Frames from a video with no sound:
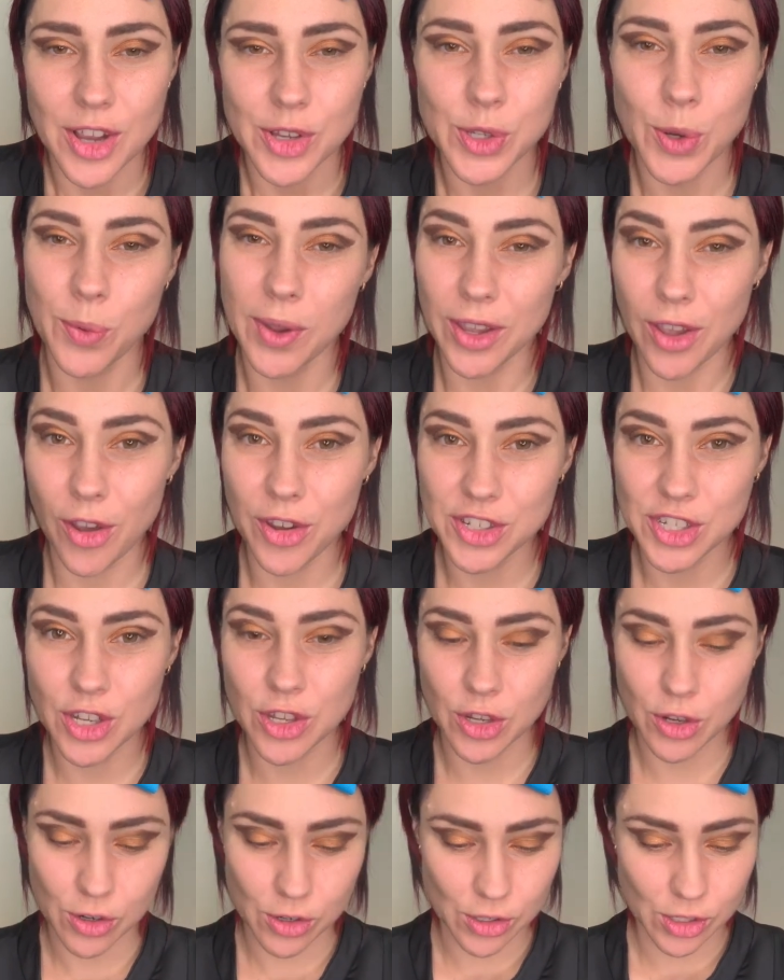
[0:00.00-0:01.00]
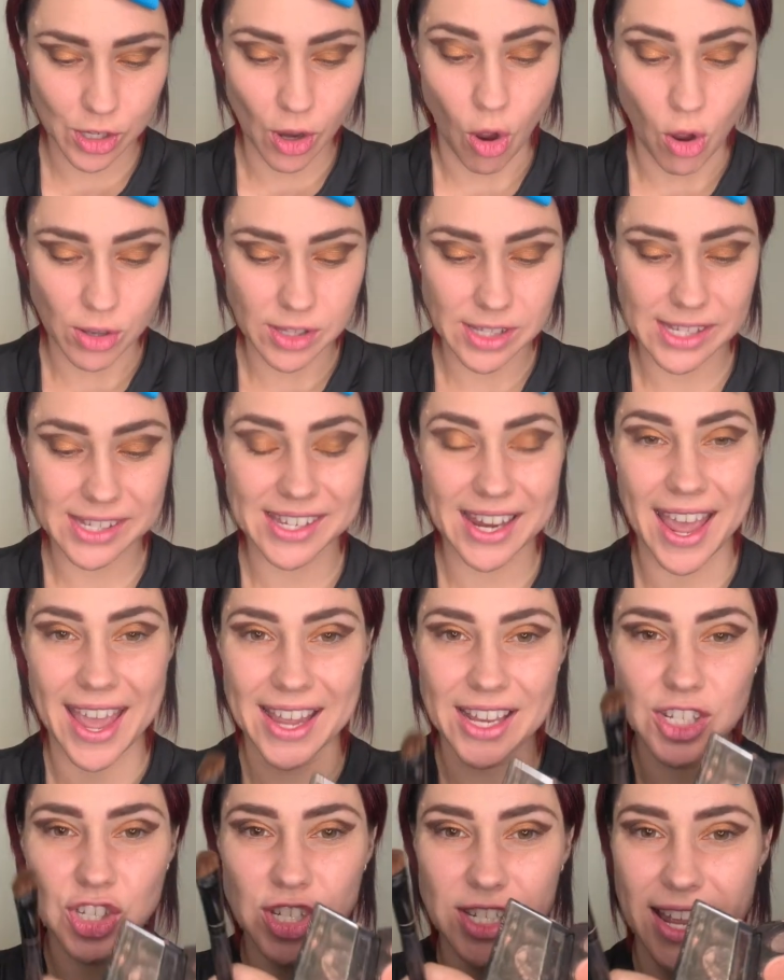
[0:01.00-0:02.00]
So we're going to use
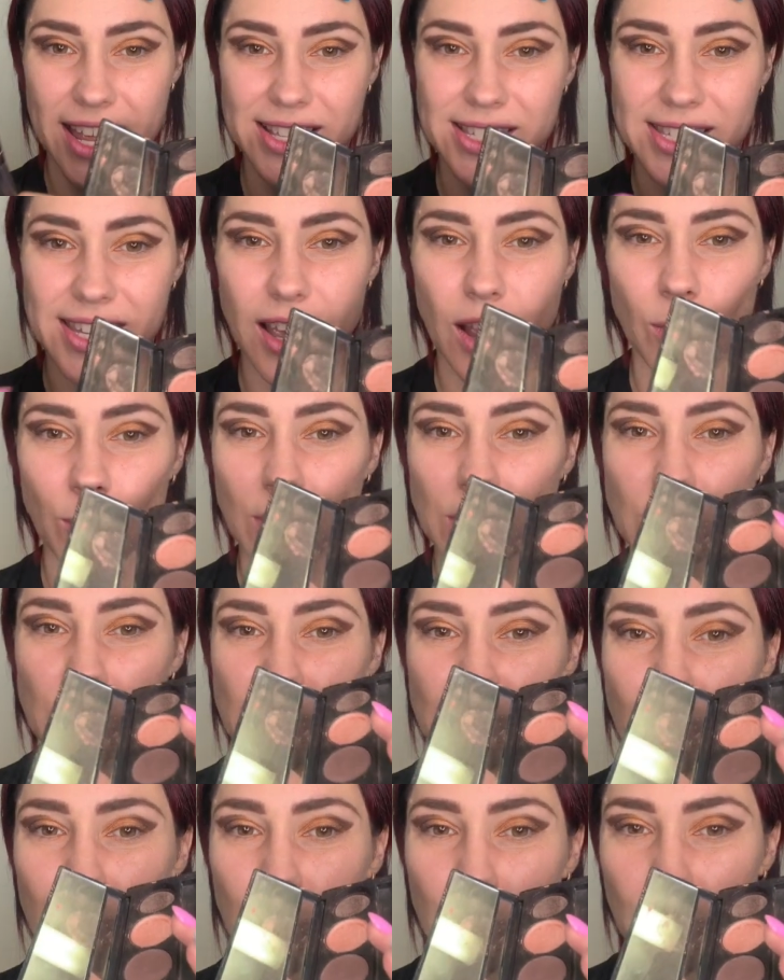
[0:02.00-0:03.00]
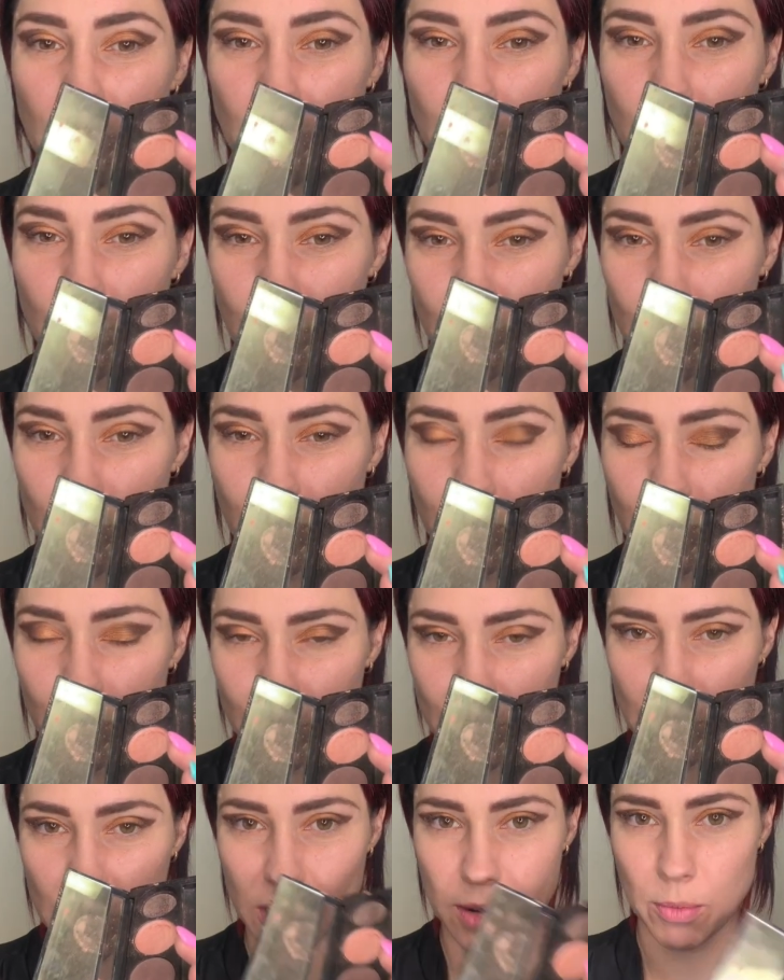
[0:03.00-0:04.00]
Onstage Dancer, which is a
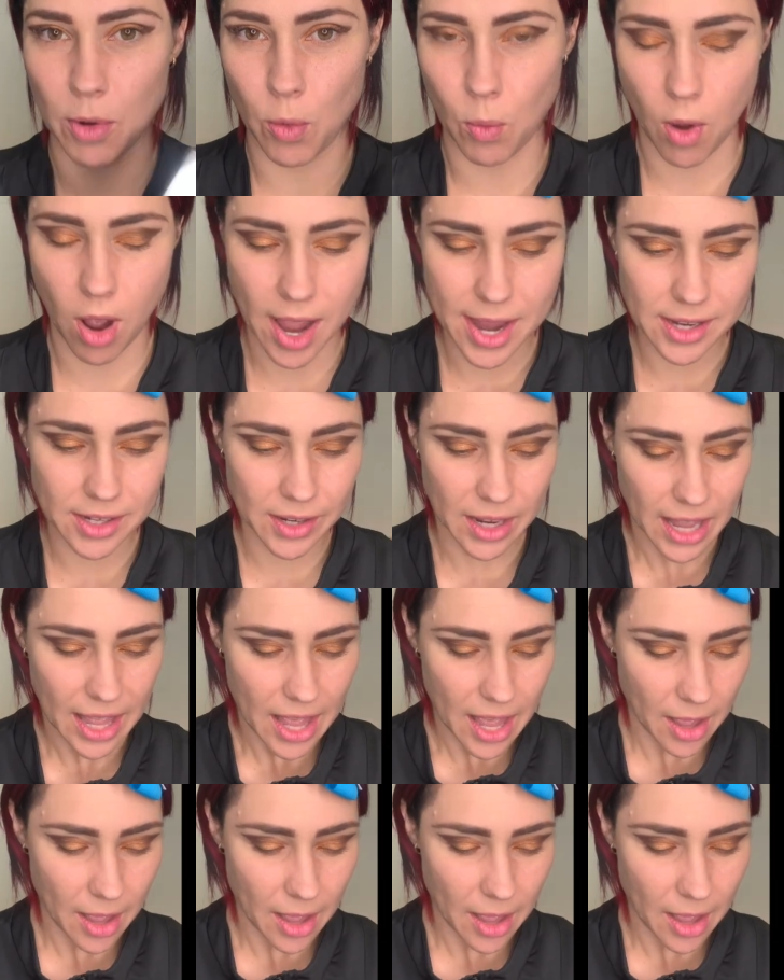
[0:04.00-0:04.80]
beautiful shimmer white,